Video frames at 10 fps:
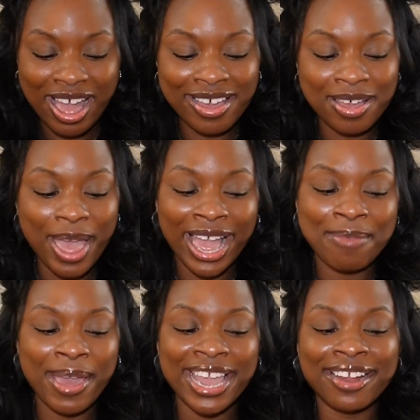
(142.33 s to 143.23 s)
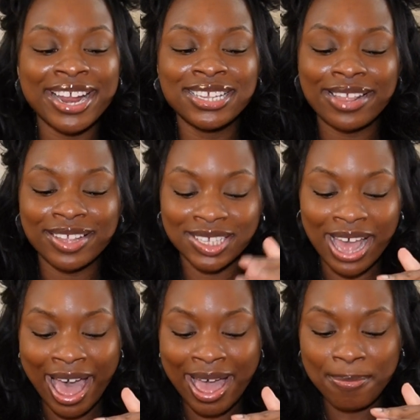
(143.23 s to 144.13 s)
um I got my earrings at the
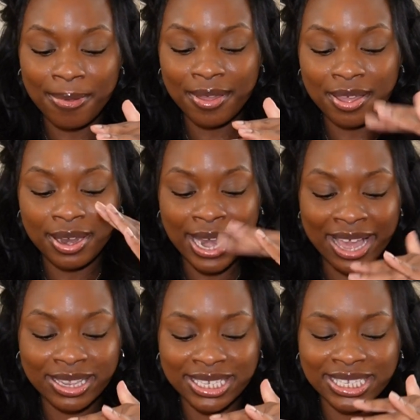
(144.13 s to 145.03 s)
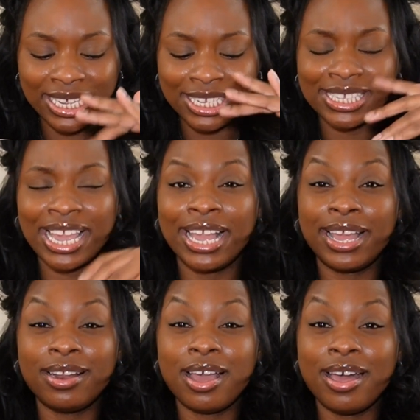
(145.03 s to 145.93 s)
top, necklaces,
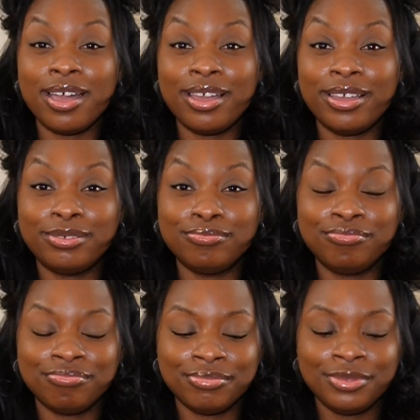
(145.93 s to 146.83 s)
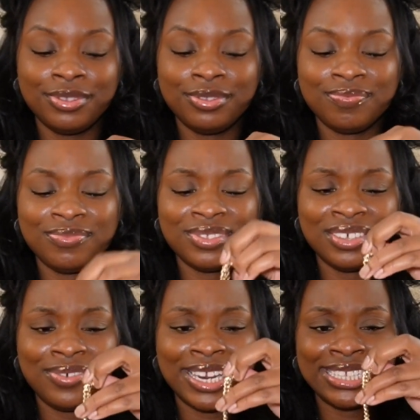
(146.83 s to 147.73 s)
and um
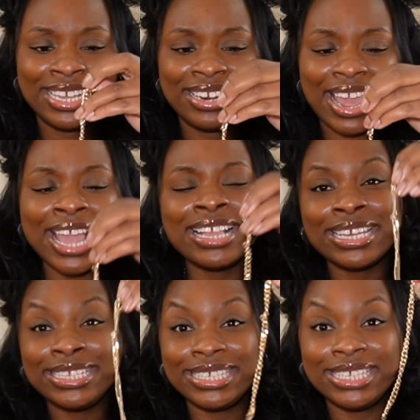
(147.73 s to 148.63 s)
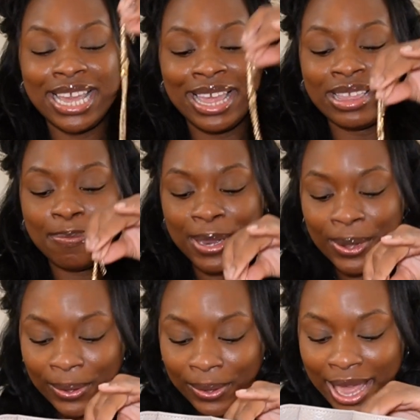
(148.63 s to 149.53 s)
what is it anklets in the
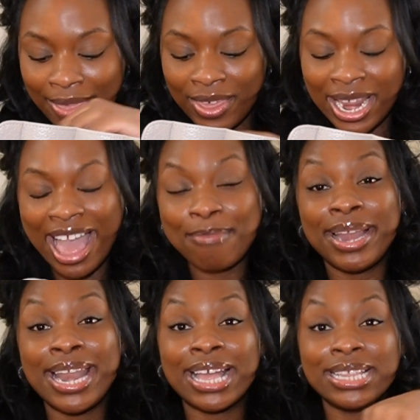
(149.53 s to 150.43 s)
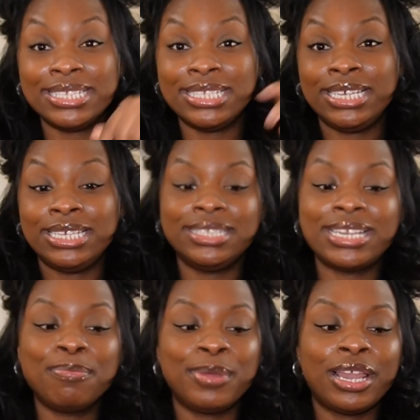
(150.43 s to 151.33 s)
middle, and then I have my necklaces
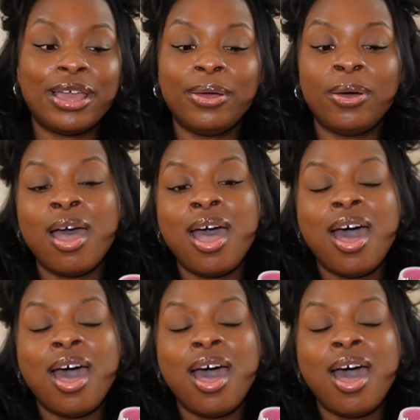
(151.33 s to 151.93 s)
down below.